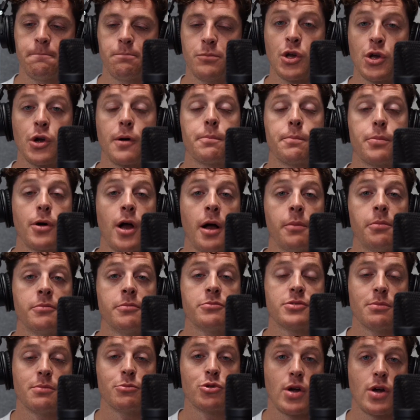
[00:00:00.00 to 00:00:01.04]
There are
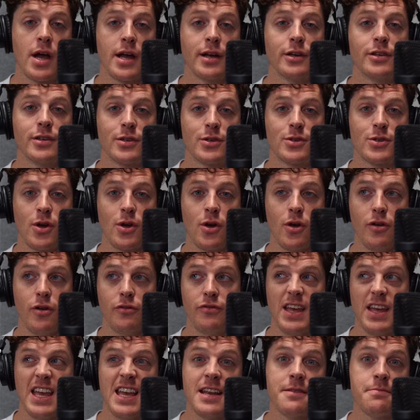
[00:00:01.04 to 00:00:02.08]
problems I'm trying to
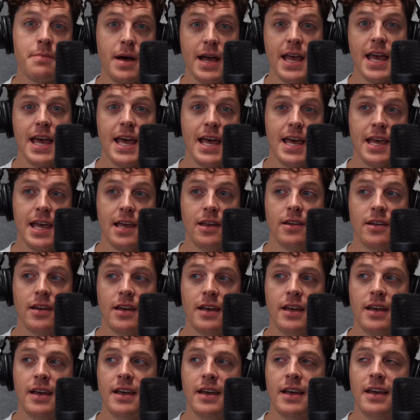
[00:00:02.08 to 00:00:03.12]
solve in my head
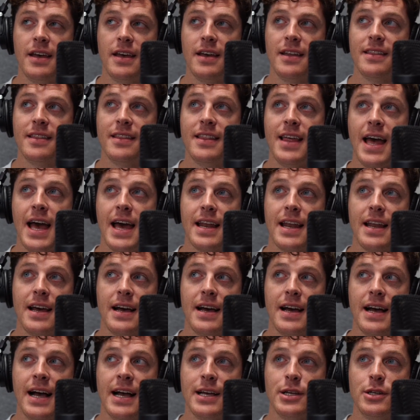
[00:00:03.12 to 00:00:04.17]
that
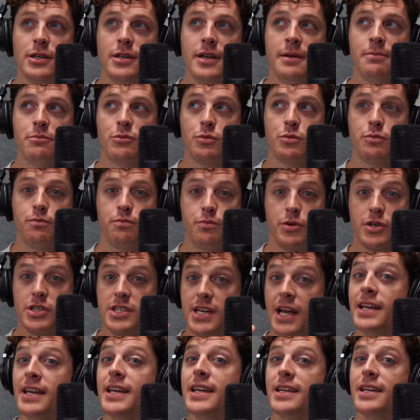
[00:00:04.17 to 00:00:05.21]
I am
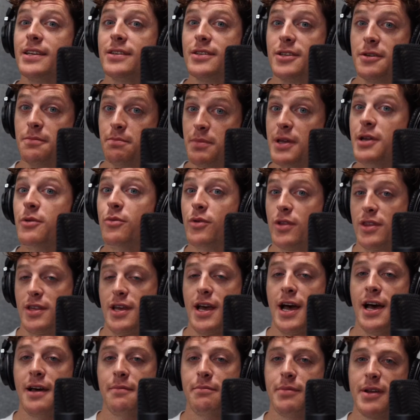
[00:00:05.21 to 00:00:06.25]
pretending to be with
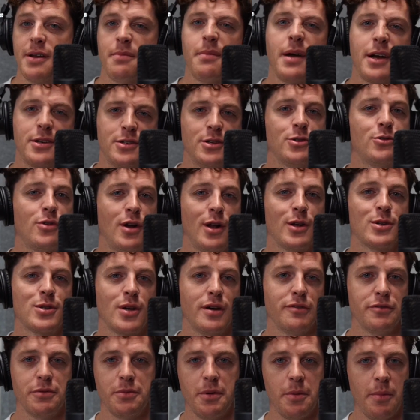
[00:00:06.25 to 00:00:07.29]
God, but I'm actually trying to
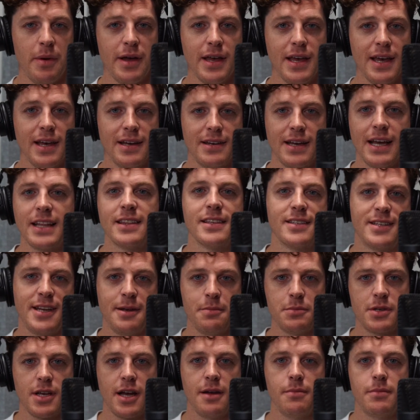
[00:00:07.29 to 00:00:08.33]
solve them in my head at the
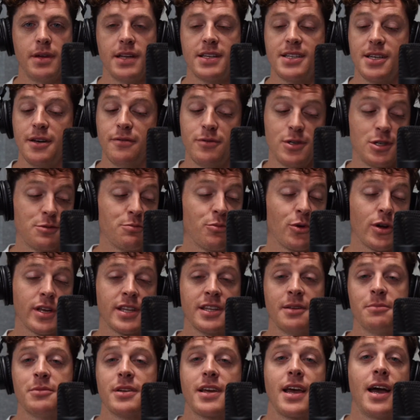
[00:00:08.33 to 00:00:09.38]
same time, instead of just bringing
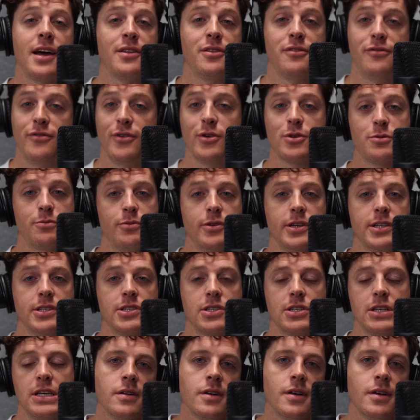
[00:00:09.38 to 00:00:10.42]
them to God in the first place.